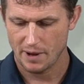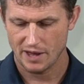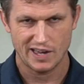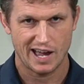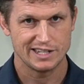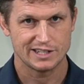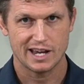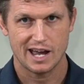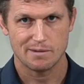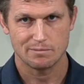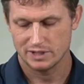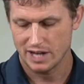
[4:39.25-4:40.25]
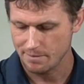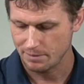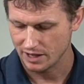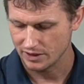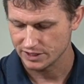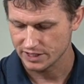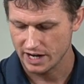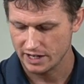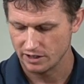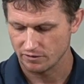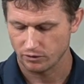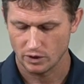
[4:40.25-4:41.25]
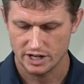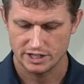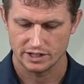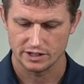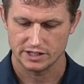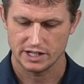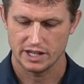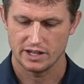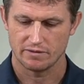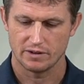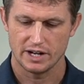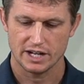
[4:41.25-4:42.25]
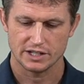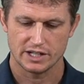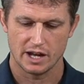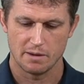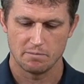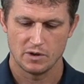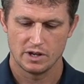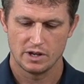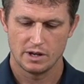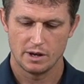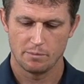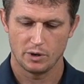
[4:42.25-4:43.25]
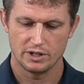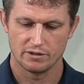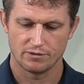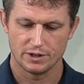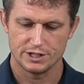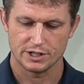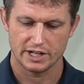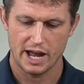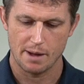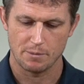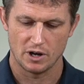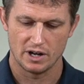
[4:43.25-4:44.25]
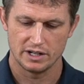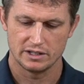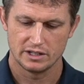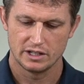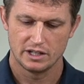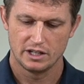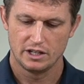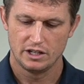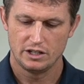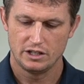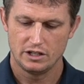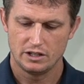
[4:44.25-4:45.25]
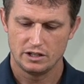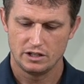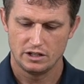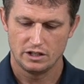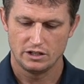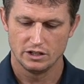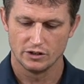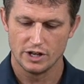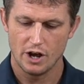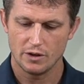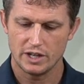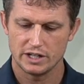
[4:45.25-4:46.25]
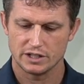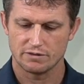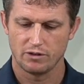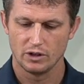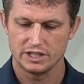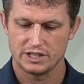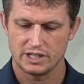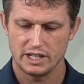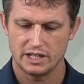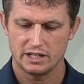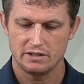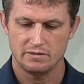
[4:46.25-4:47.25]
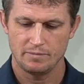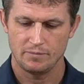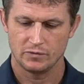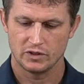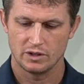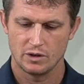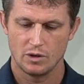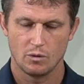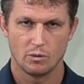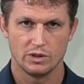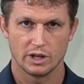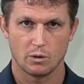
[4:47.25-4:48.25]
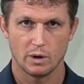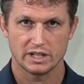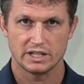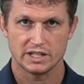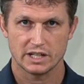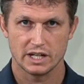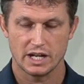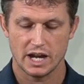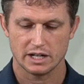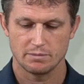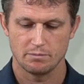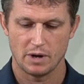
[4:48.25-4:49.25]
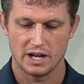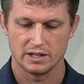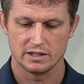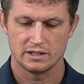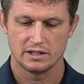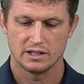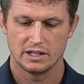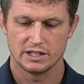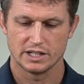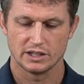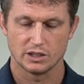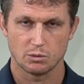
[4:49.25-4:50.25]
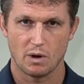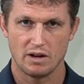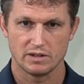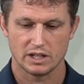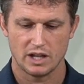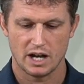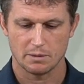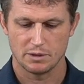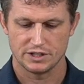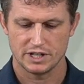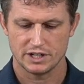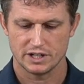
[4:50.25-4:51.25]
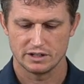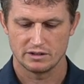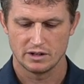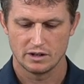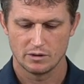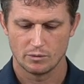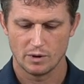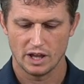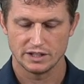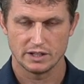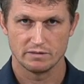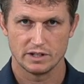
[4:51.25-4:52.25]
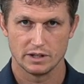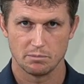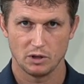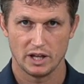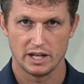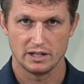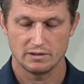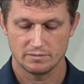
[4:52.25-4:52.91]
out the IceCap, tap it on the side of your fridge, it'll stay there for next time, and put your freezer cap on. You'll know that it's fully seated when the quick disconnect button is at the 12 o'clock position relative to the plate.